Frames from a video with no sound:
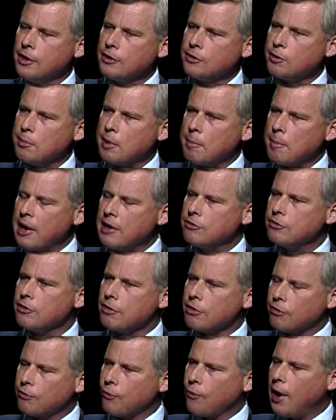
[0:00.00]
to be mentioned
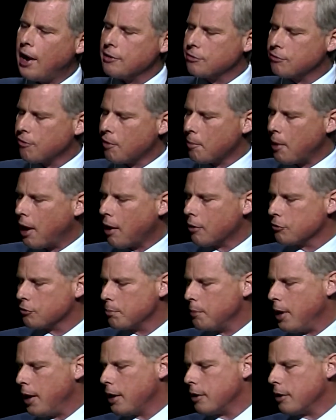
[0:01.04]
threats from outer space.